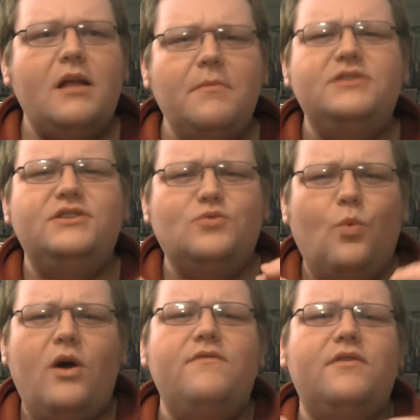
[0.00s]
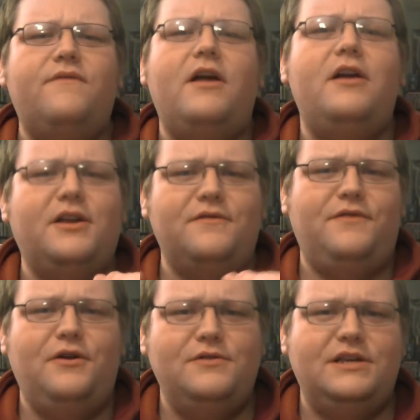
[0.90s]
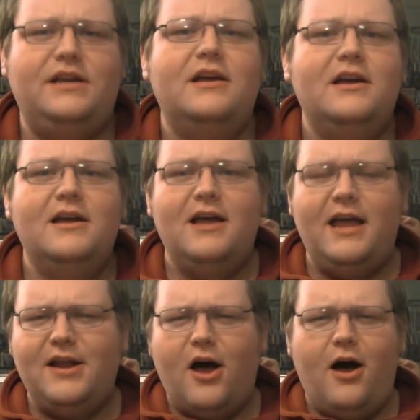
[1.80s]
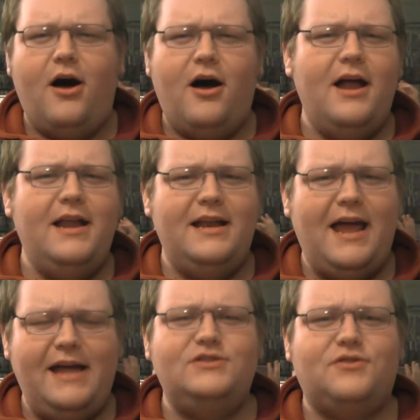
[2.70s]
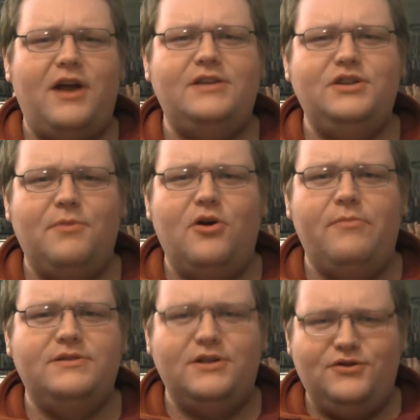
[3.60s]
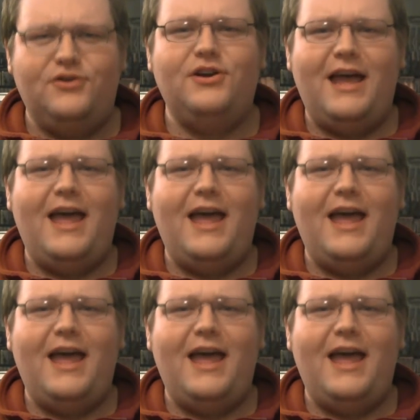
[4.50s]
But it's just one of the very confusing and odd and head scratching moments that you're going